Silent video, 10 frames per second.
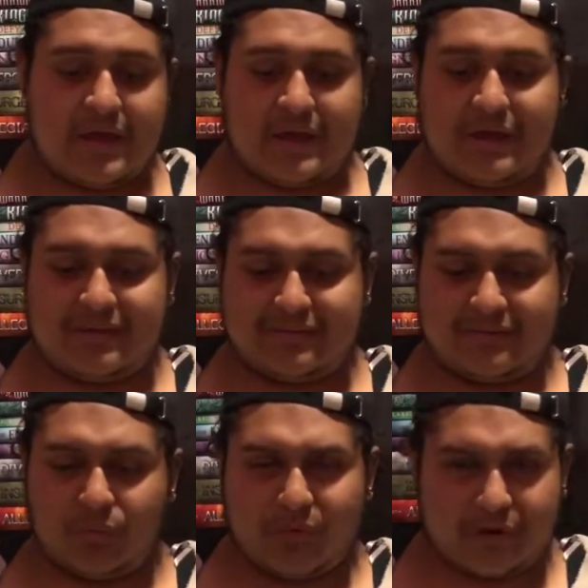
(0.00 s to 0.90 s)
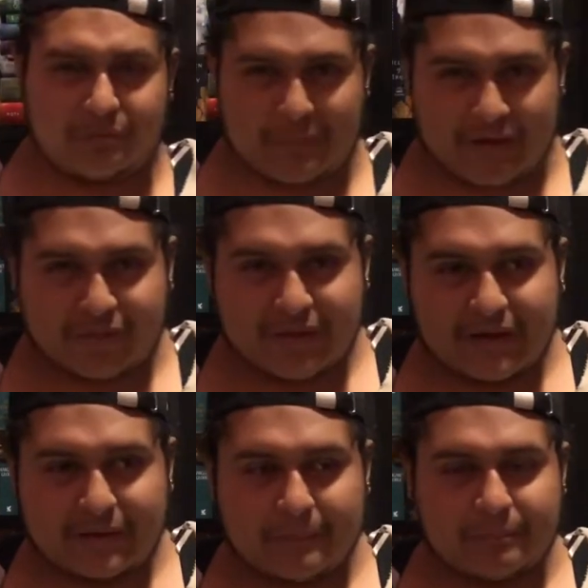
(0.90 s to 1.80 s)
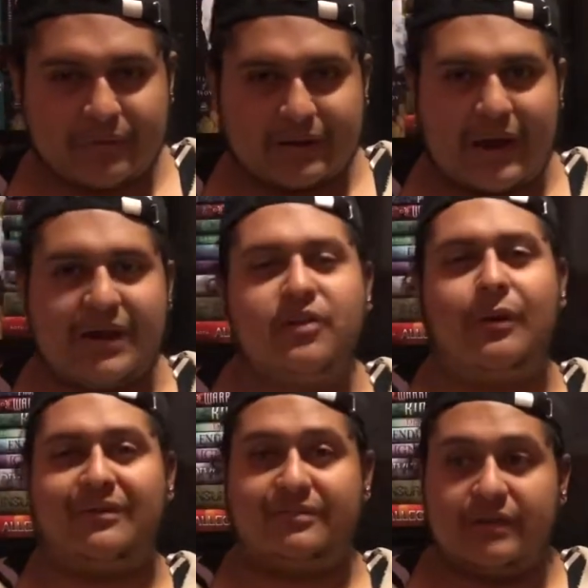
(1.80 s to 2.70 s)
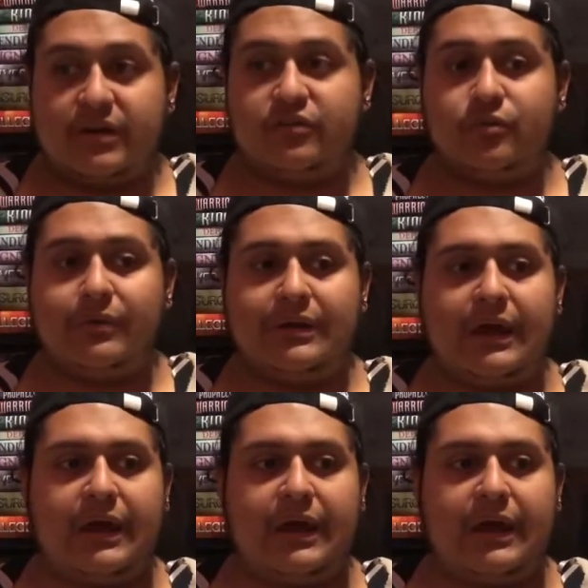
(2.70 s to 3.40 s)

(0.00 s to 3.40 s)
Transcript: It's a weird method, but, you know, I stuck to it,